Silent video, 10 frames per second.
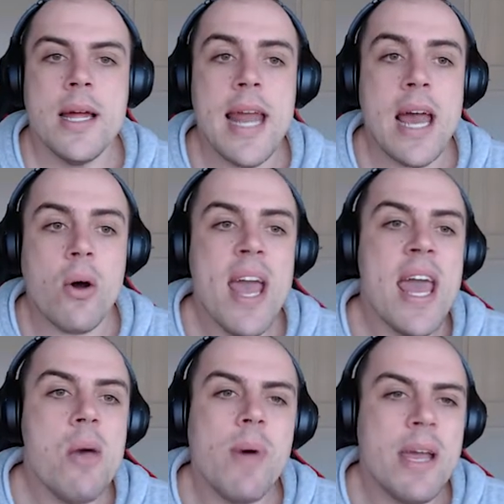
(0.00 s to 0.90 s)
Now,
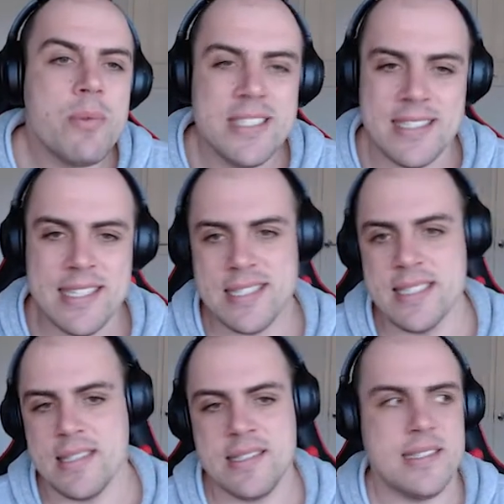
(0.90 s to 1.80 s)
airway
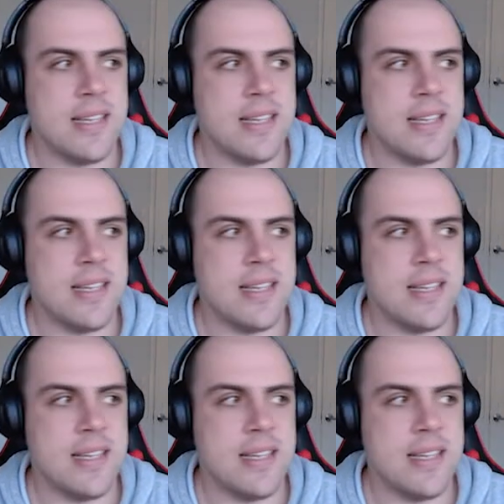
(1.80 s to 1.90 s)
resistance.